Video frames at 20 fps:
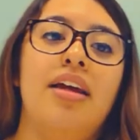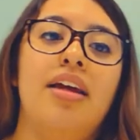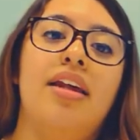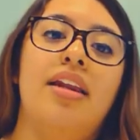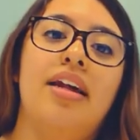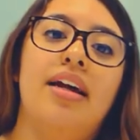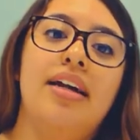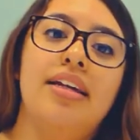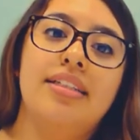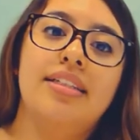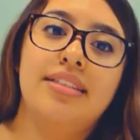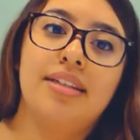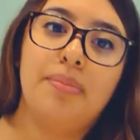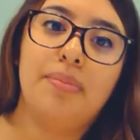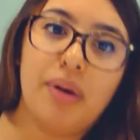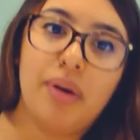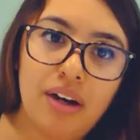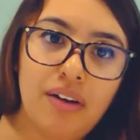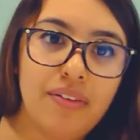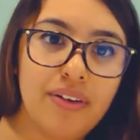And I'd say,
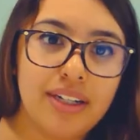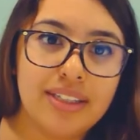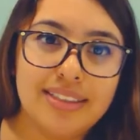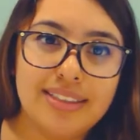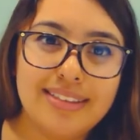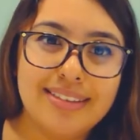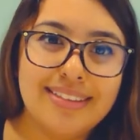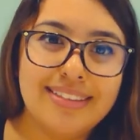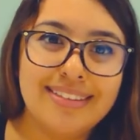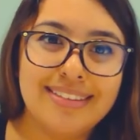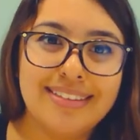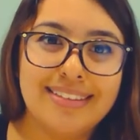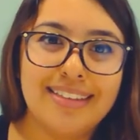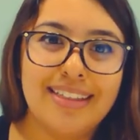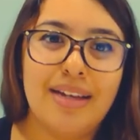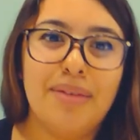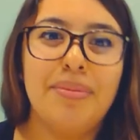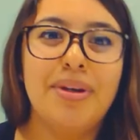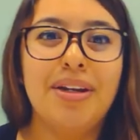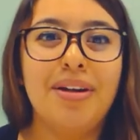perfect.
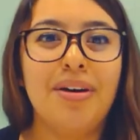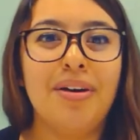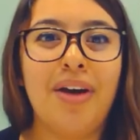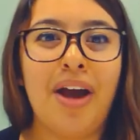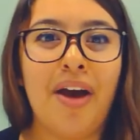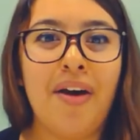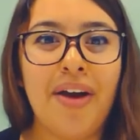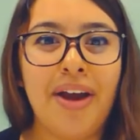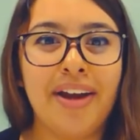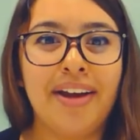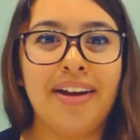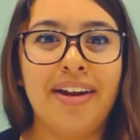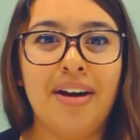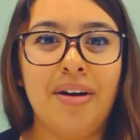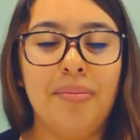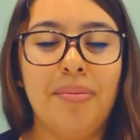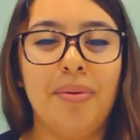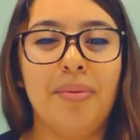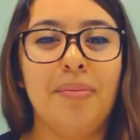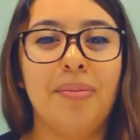Let me know how I can
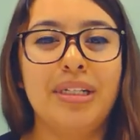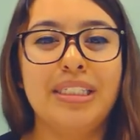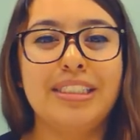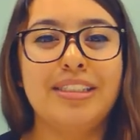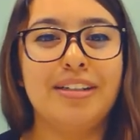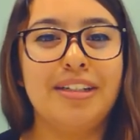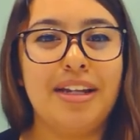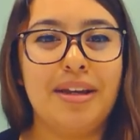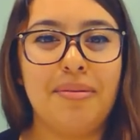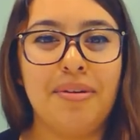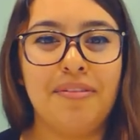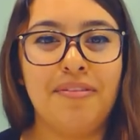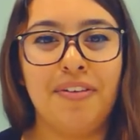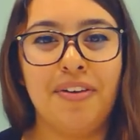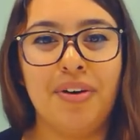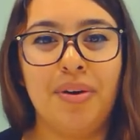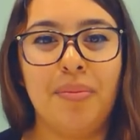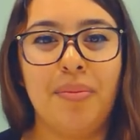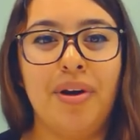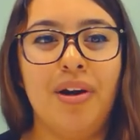help them. What's their name and
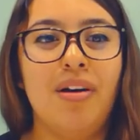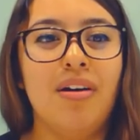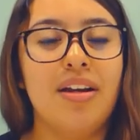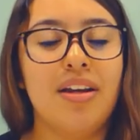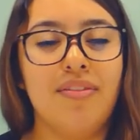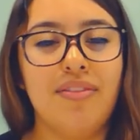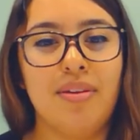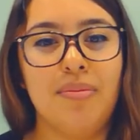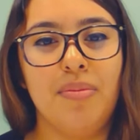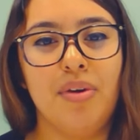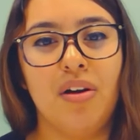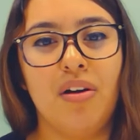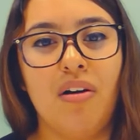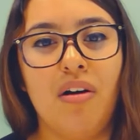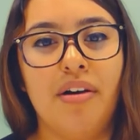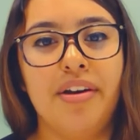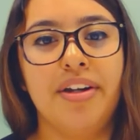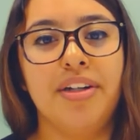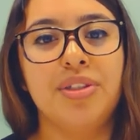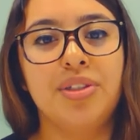phone number, and I'll give them a
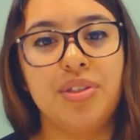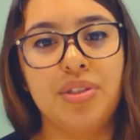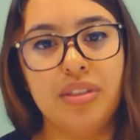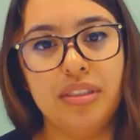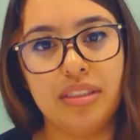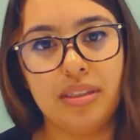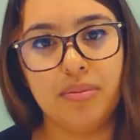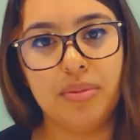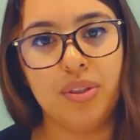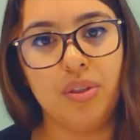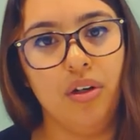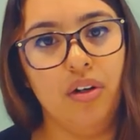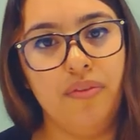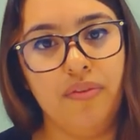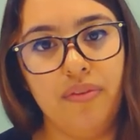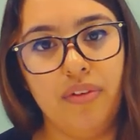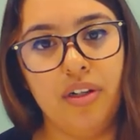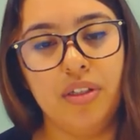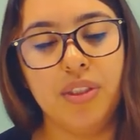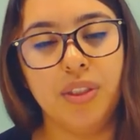call and introduce them to
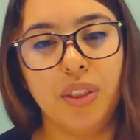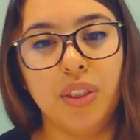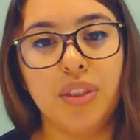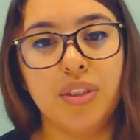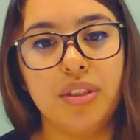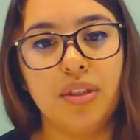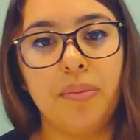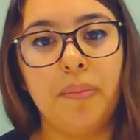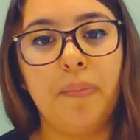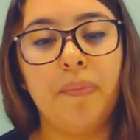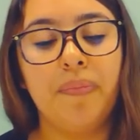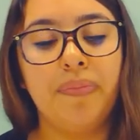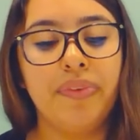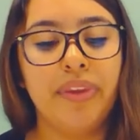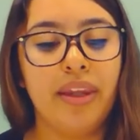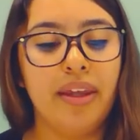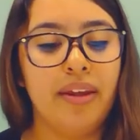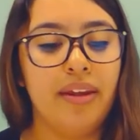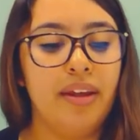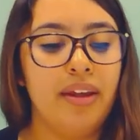our dealership.
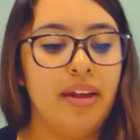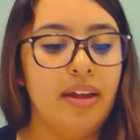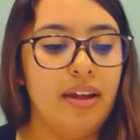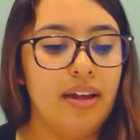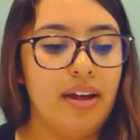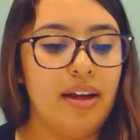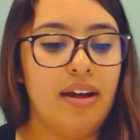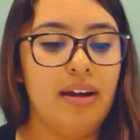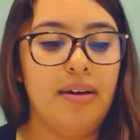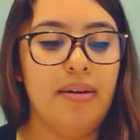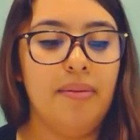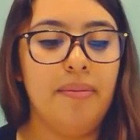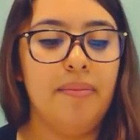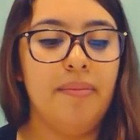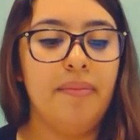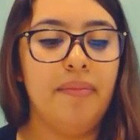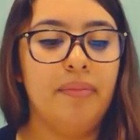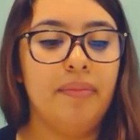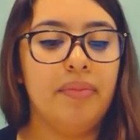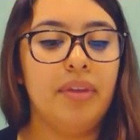
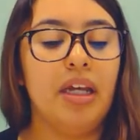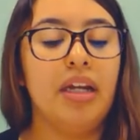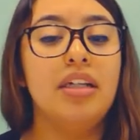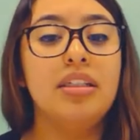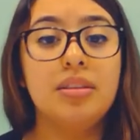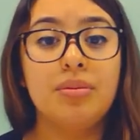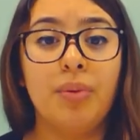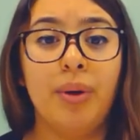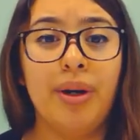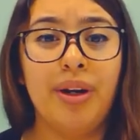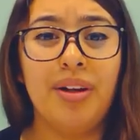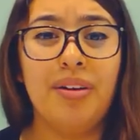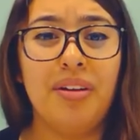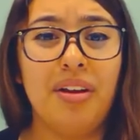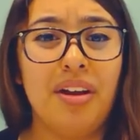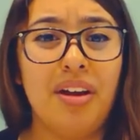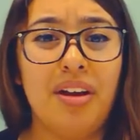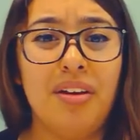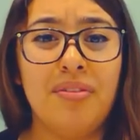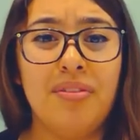That is one
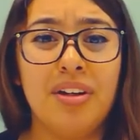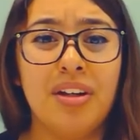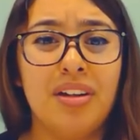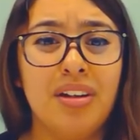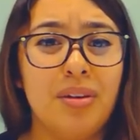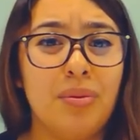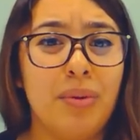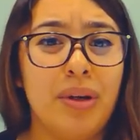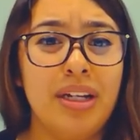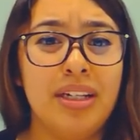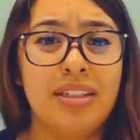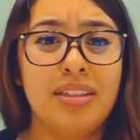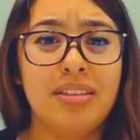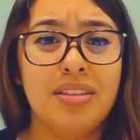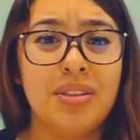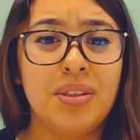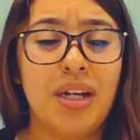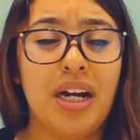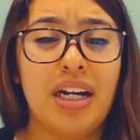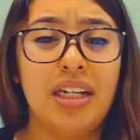of a good
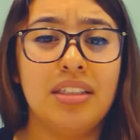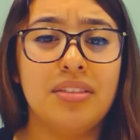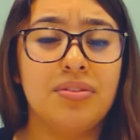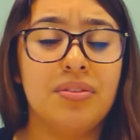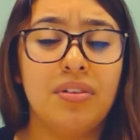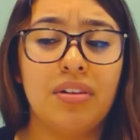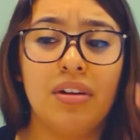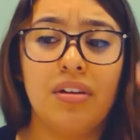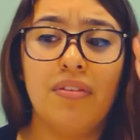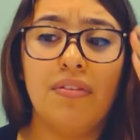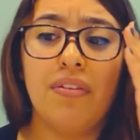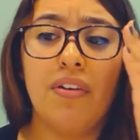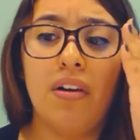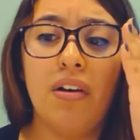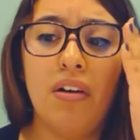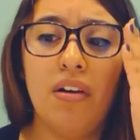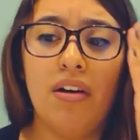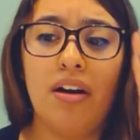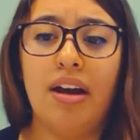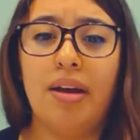way to ask for a
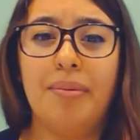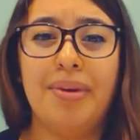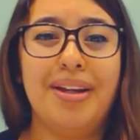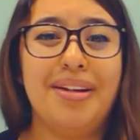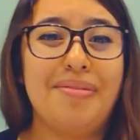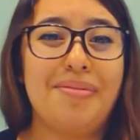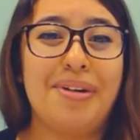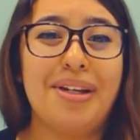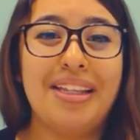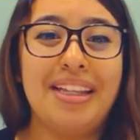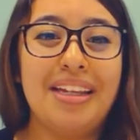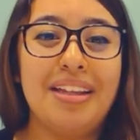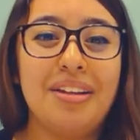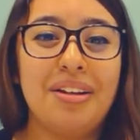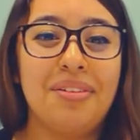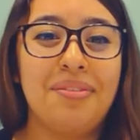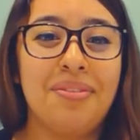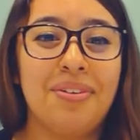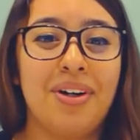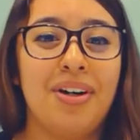referral. Really
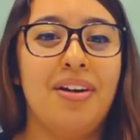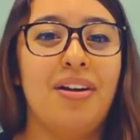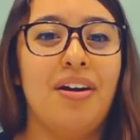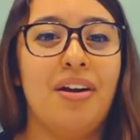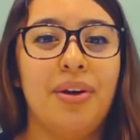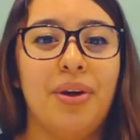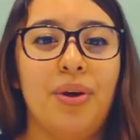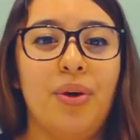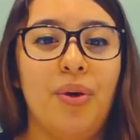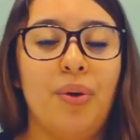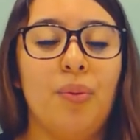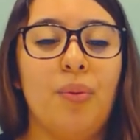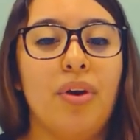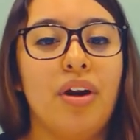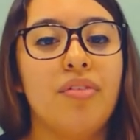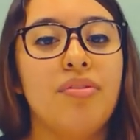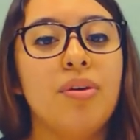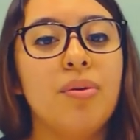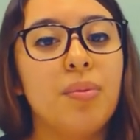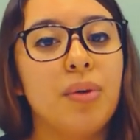look for it on your own,
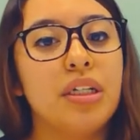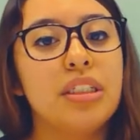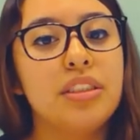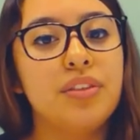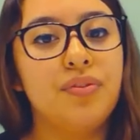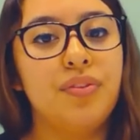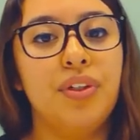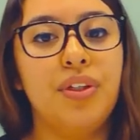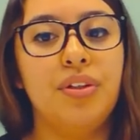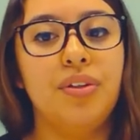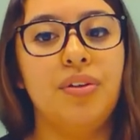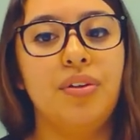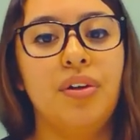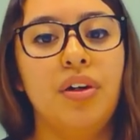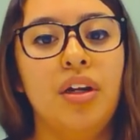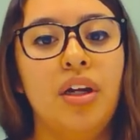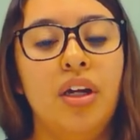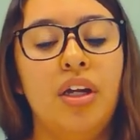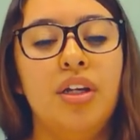whatever works for you.